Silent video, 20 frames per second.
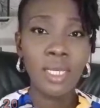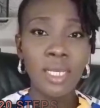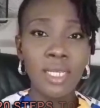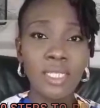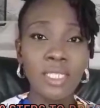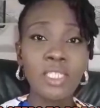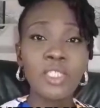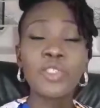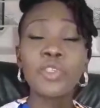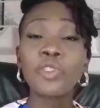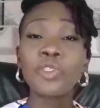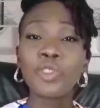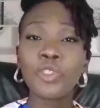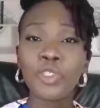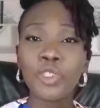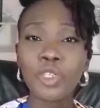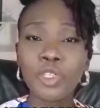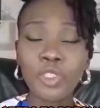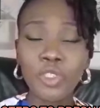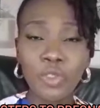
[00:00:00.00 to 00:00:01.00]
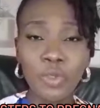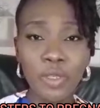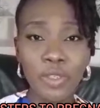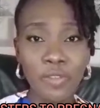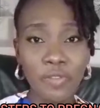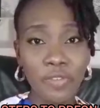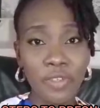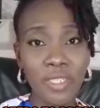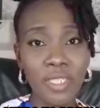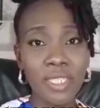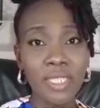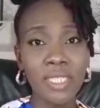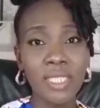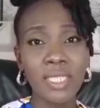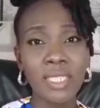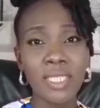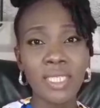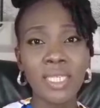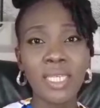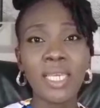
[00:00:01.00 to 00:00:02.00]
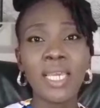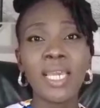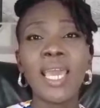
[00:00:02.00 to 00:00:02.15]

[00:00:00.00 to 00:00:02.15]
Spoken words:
the solution to infertility.